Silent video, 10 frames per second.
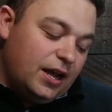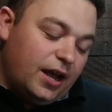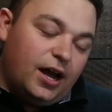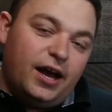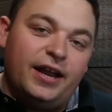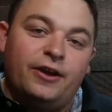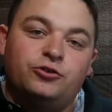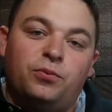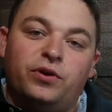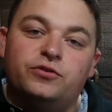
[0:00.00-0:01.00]
an
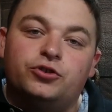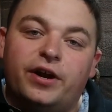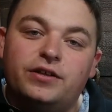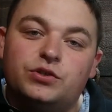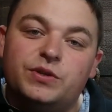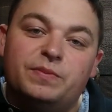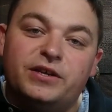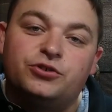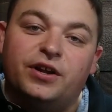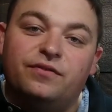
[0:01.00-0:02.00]
extra point of strength, so he's
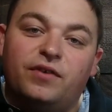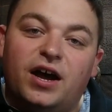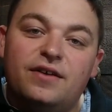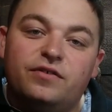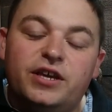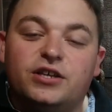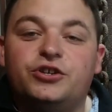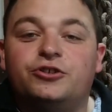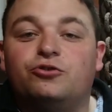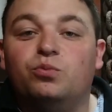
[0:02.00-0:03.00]
base strength 5. He has
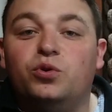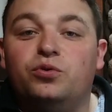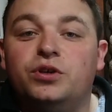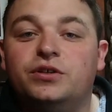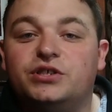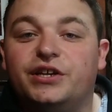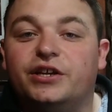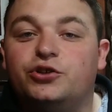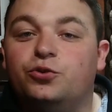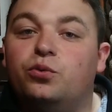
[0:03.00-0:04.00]
an extra wound, sitting
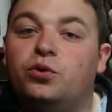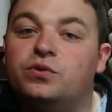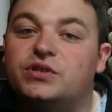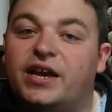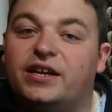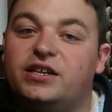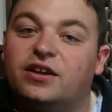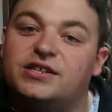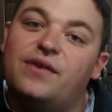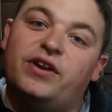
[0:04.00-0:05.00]
at 2 wounds, and he
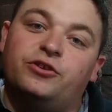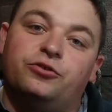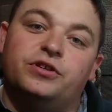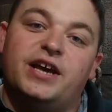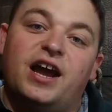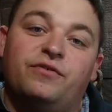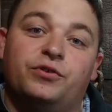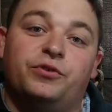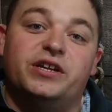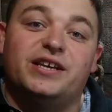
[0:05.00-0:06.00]
does have an extra attack for
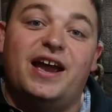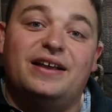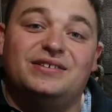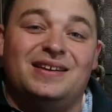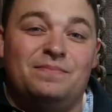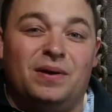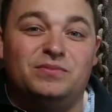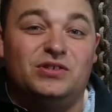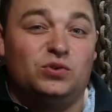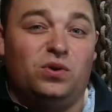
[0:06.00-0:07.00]
3 attacks, and he
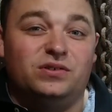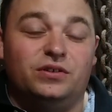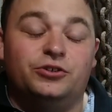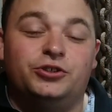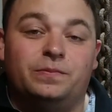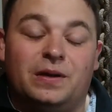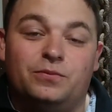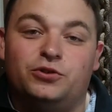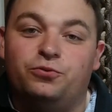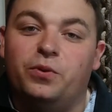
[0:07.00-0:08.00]
bumps the squad's leadership
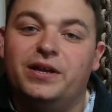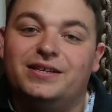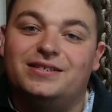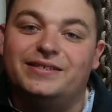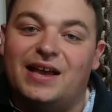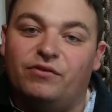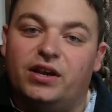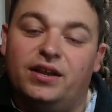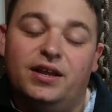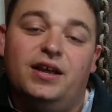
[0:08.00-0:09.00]
up to
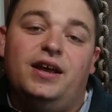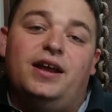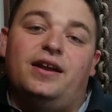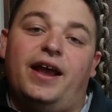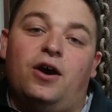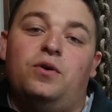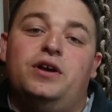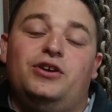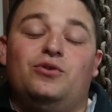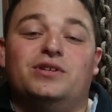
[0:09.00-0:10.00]
7. Now,
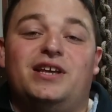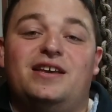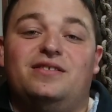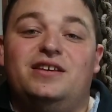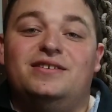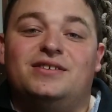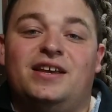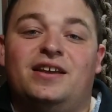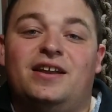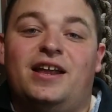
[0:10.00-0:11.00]
you can take these
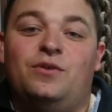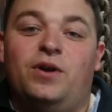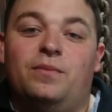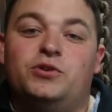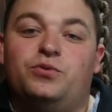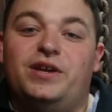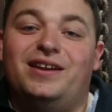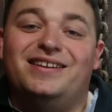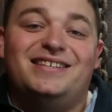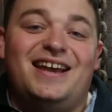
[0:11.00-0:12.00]
in anywhere
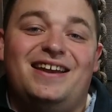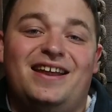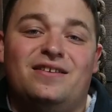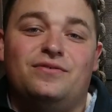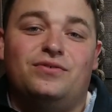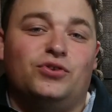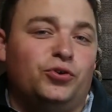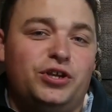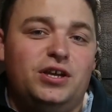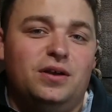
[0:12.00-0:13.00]
between 10 and
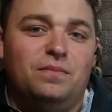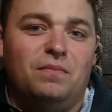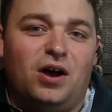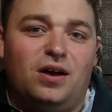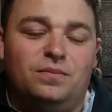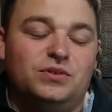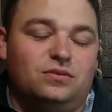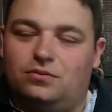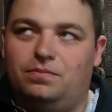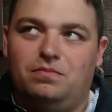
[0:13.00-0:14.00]
30 mobs,
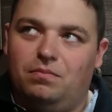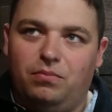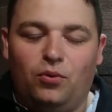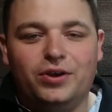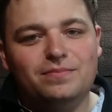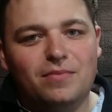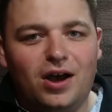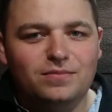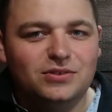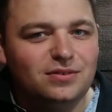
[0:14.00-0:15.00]
or boy
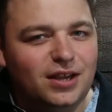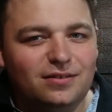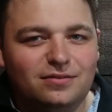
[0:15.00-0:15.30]
mobs, yeah.